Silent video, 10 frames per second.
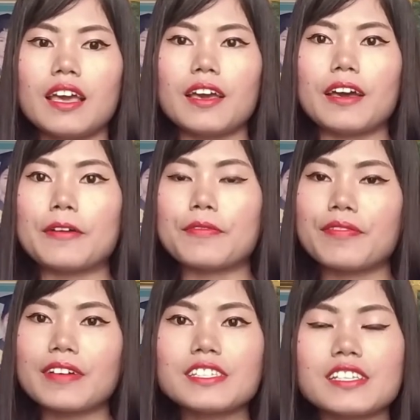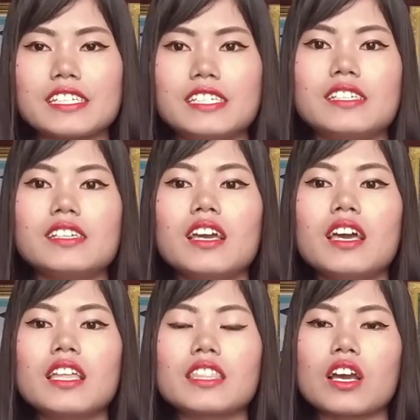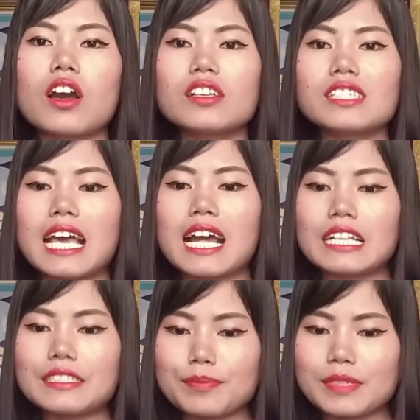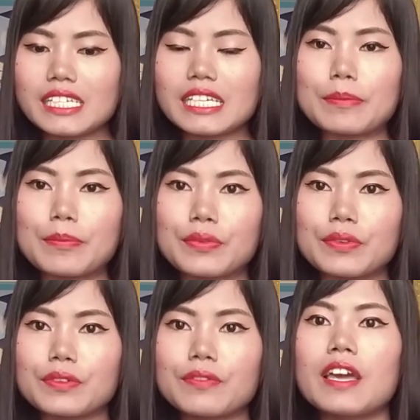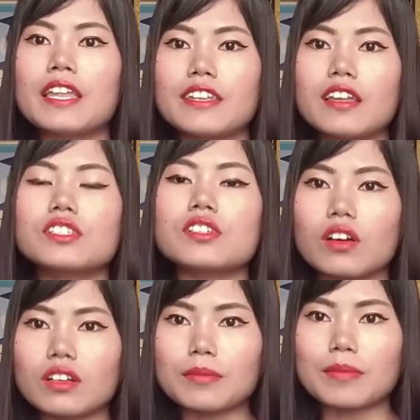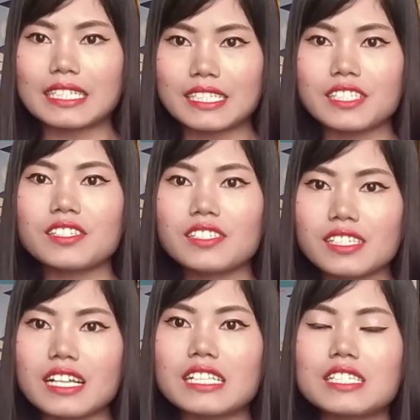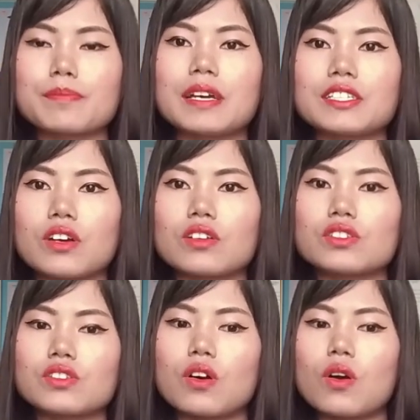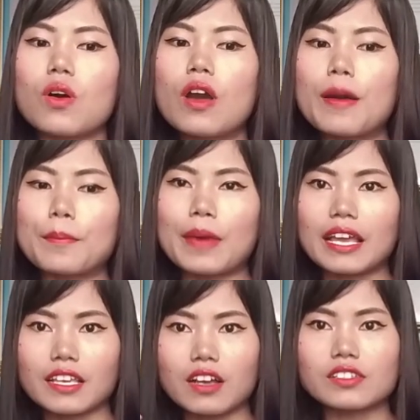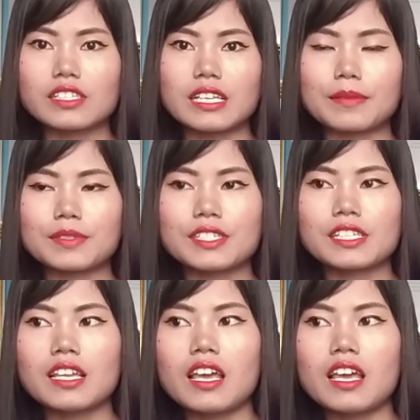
Uh, firstly, the course helped me improve not only my teaching skills but also my concept.